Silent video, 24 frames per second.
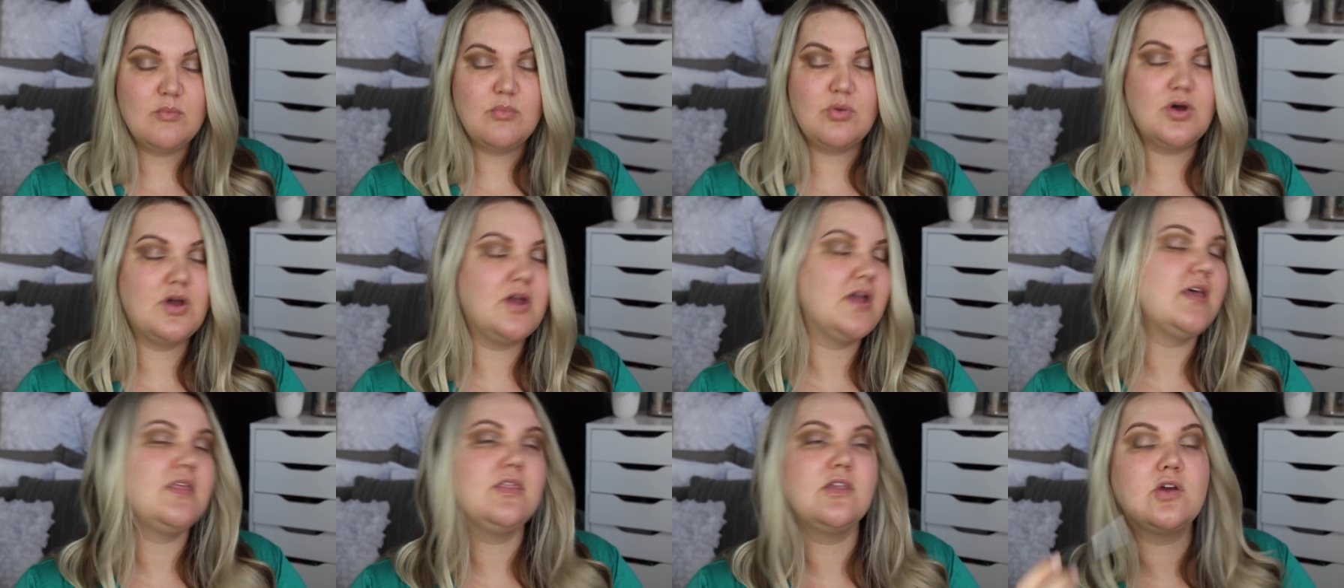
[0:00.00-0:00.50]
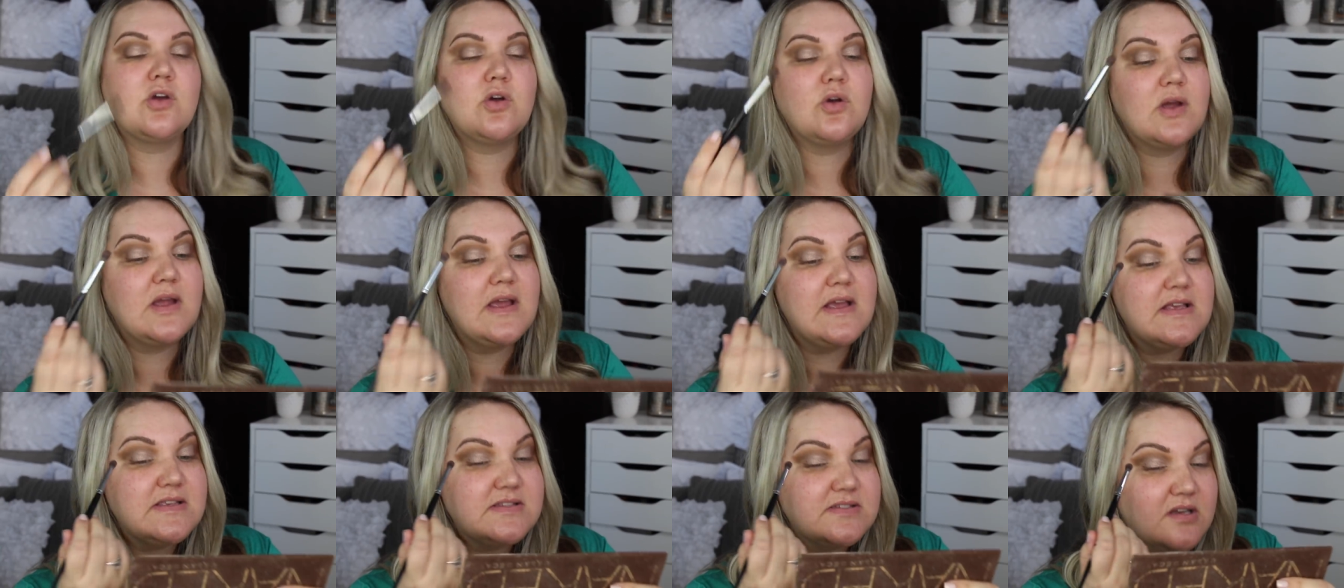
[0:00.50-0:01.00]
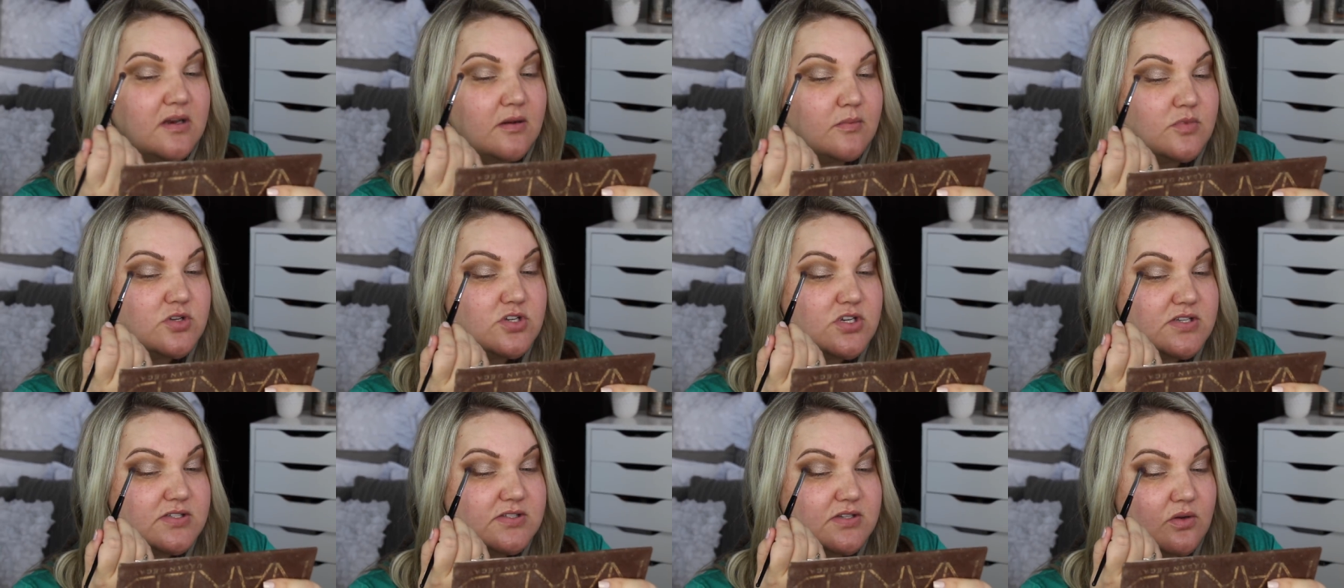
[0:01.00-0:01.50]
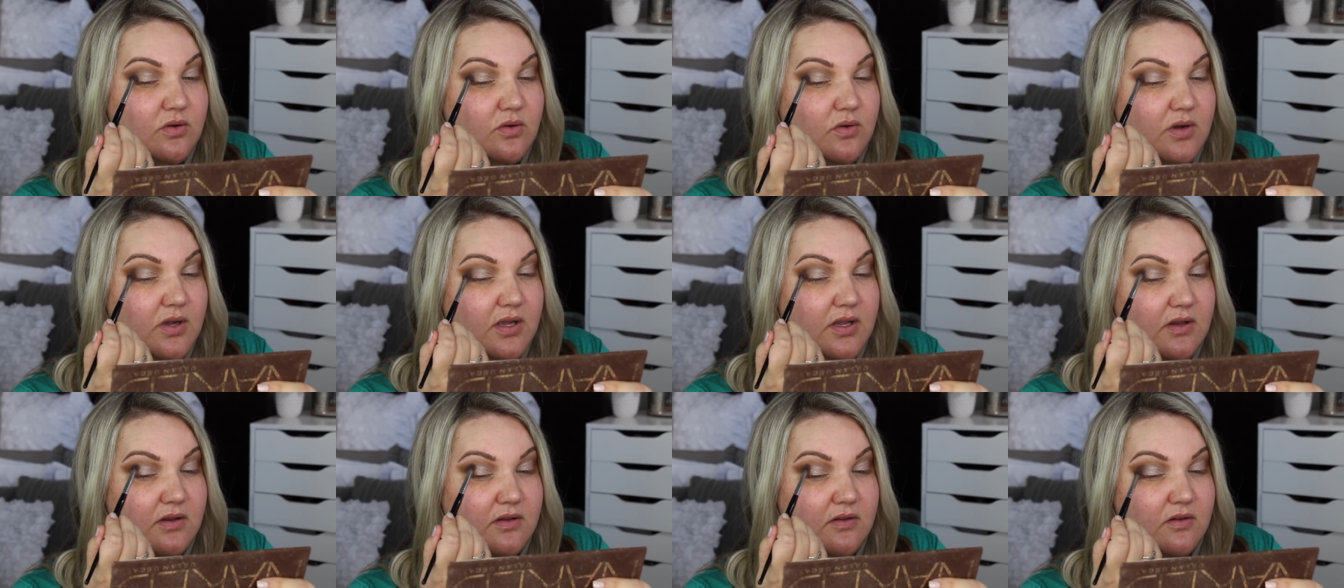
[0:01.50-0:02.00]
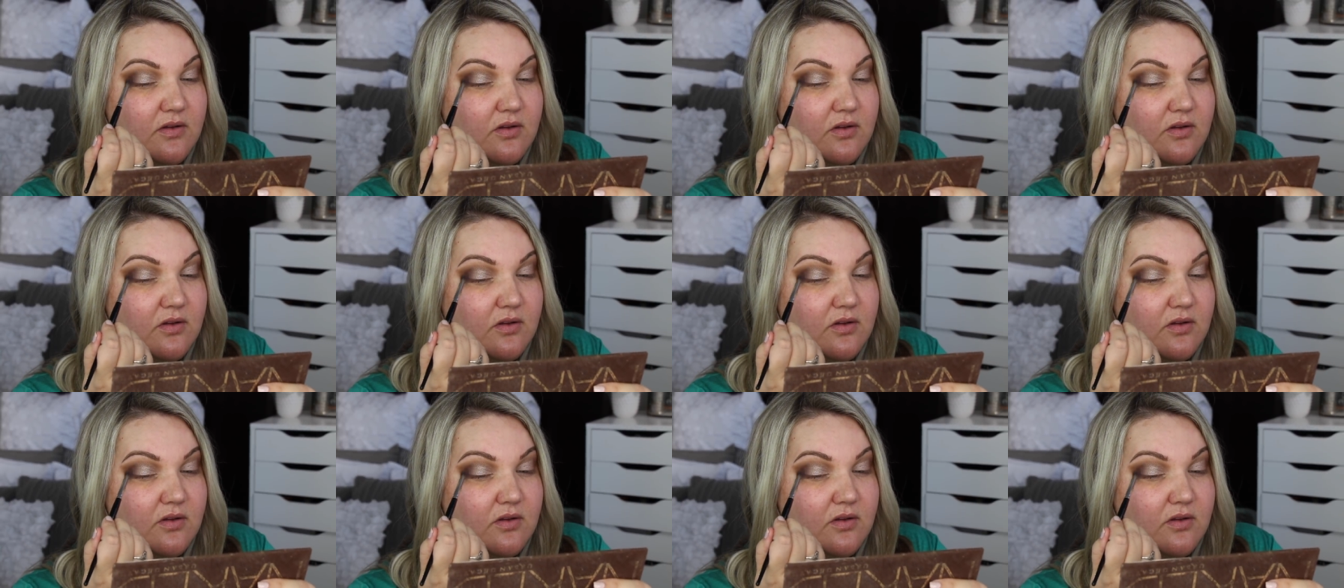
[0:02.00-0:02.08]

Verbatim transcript: put in the crease. And I'm just going